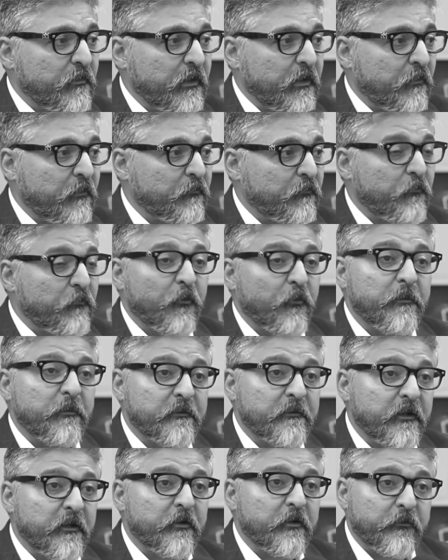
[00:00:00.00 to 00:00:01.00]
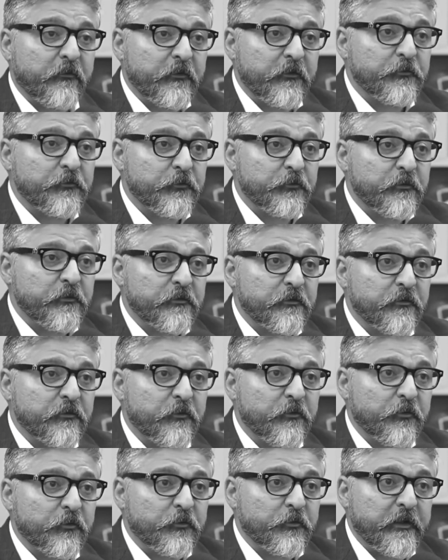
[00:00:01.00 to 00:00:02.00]
Around 4% of our students
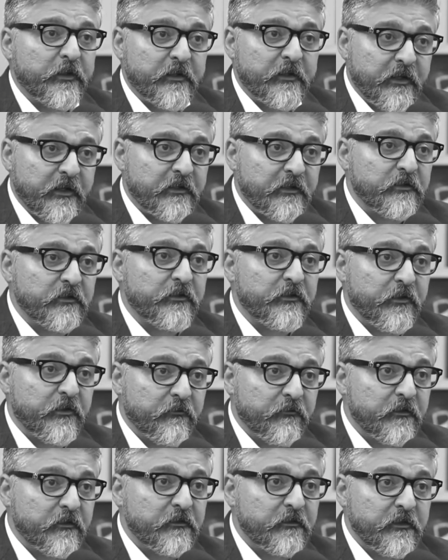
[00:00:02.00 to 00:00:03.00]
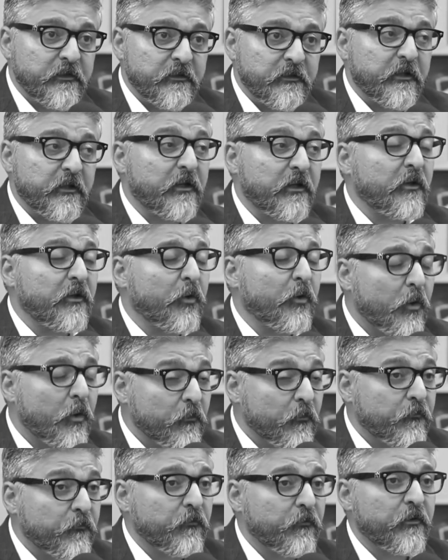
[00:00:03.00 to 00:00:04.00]
go to international universities, and a
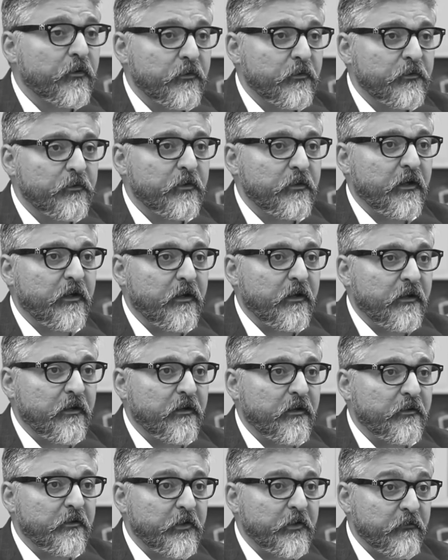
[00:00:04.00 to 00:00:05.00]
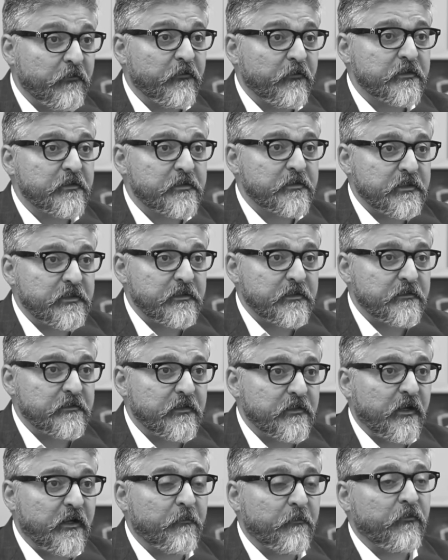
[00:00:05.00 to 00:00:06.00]
lot of
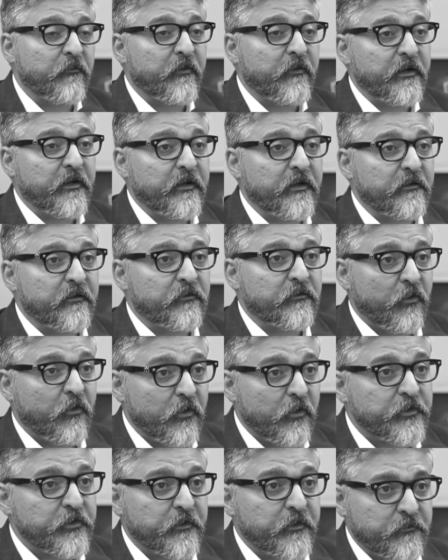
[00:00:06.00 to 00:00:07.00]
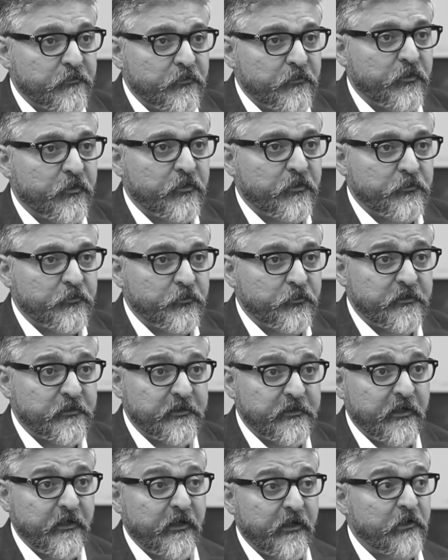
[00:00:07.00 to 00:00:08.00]
universities are providing scholarships to our
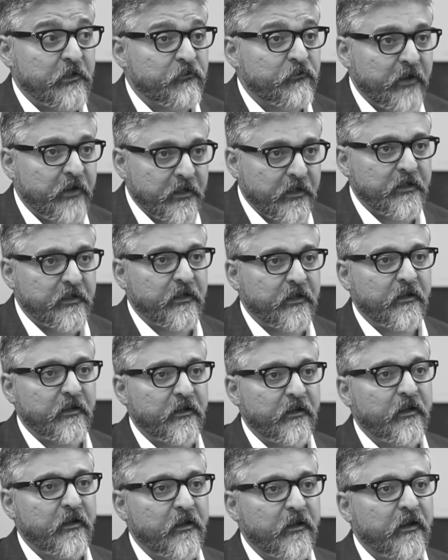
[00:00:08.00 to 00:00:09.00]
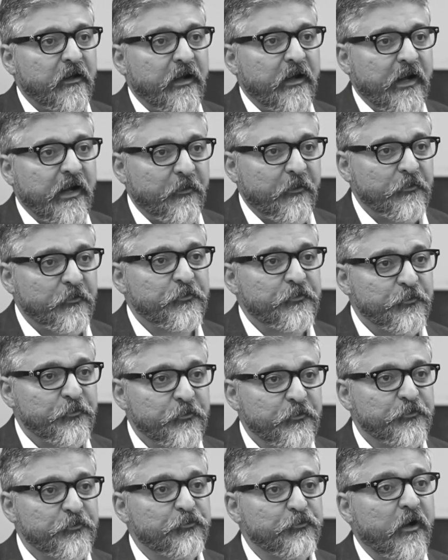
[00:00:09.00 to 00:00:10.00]
students. They are attracting our
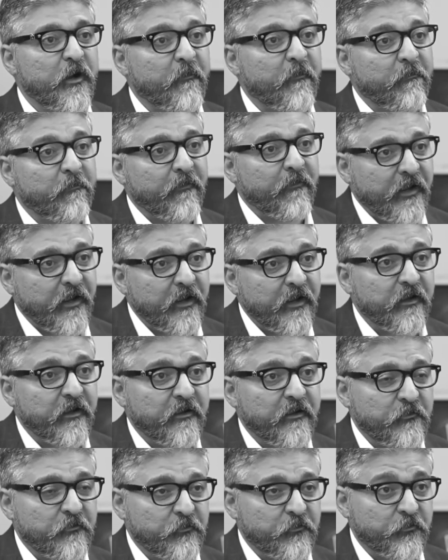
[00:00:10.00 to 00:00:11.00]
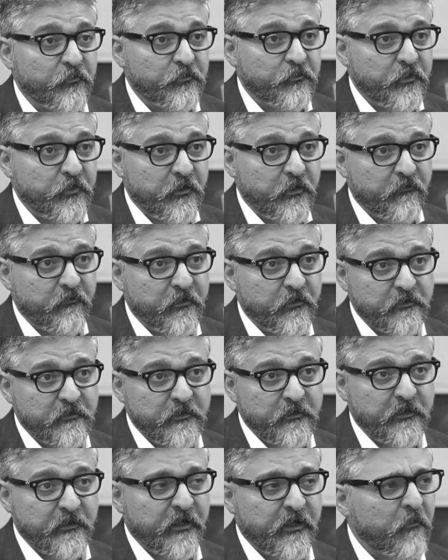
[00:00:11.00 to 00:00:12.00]
students to apply to those mm-hmm.
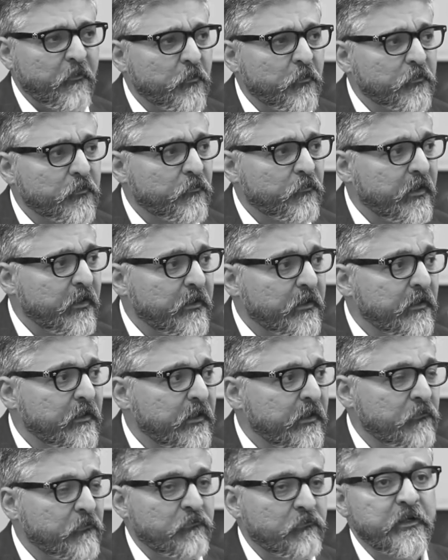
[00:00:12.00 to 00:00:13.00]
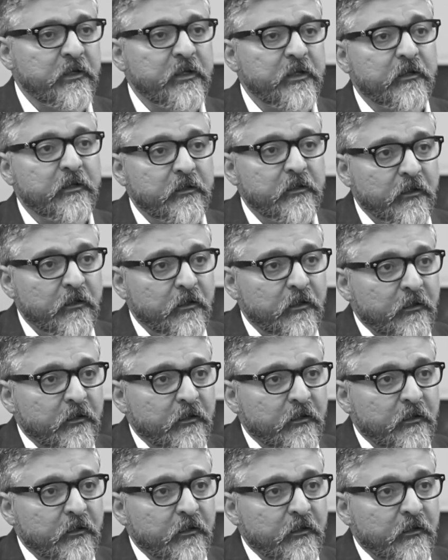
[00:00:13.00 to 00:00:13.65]
universities. And I was very intrigued.